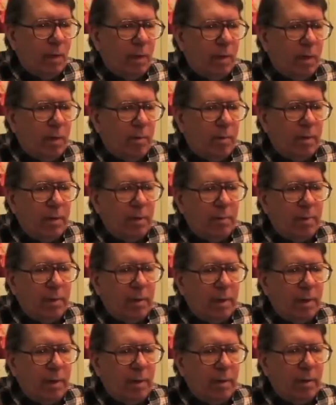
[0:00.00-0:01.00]
come in at the
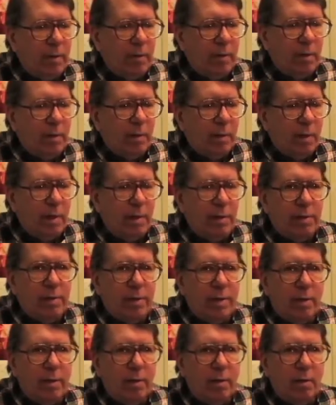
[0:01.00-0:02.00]
beginning of the light
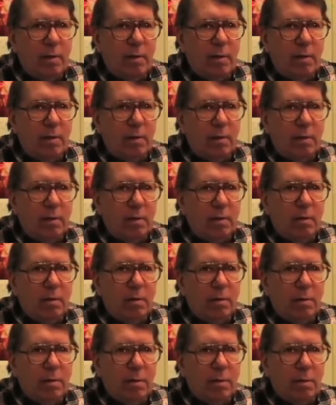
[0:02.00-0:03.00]
cycle,
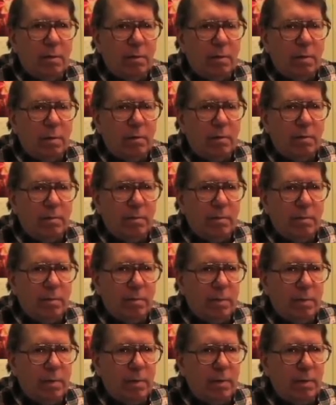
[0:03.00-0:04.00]
which
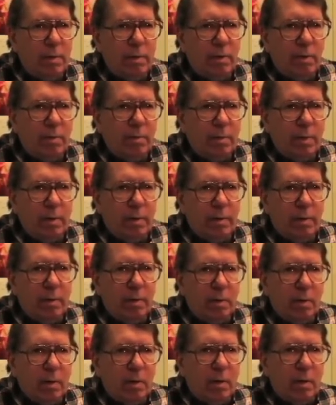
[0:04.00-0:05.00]
was in an
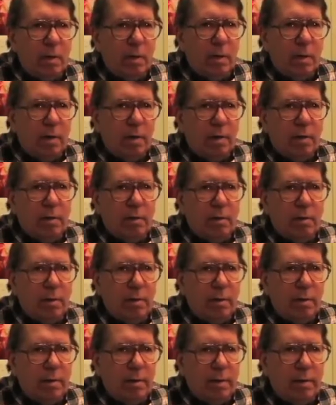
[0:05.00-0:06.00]
incubator, and
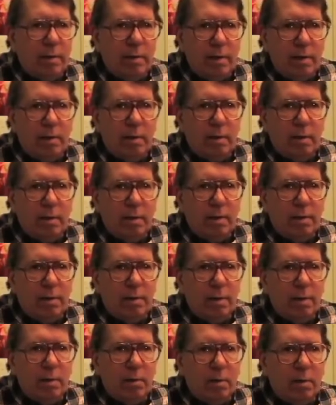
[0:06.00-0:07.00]
at the end of the light
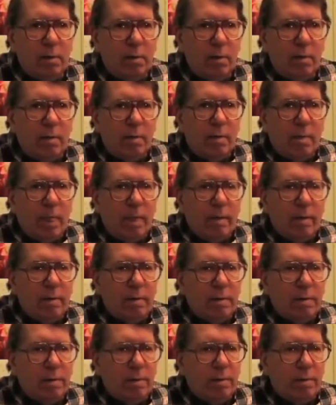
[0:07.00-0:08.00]
cycle.
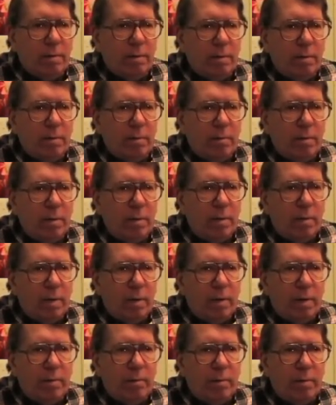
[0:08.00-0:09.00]
And so there should be a
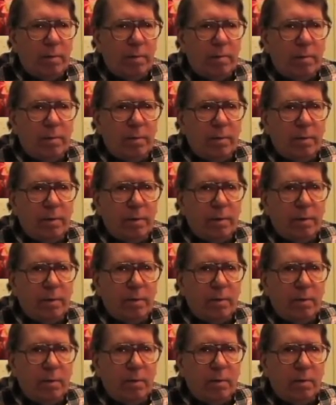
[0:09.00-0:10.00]
lot more
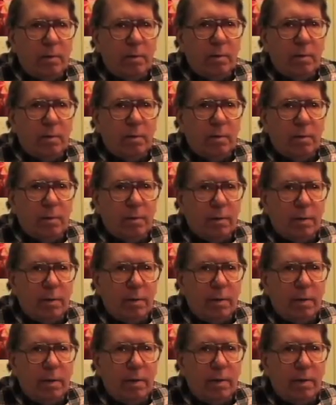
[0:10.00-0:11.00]
emerging during
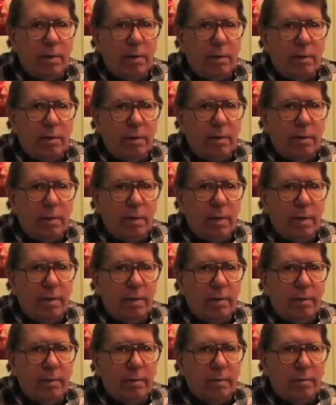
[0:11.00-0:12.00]
the day than during the
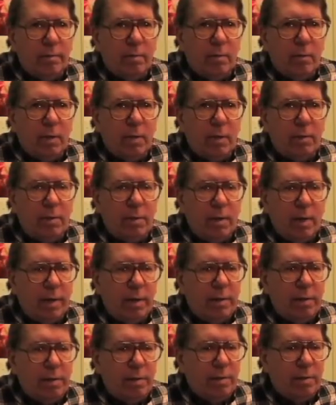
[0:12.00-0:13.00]
night. So
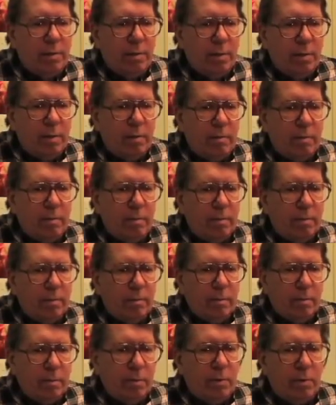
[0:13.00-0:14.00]
I just
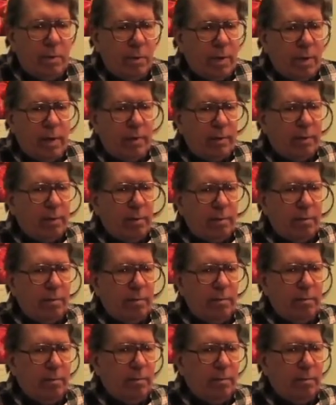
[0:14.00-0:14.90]
shook out the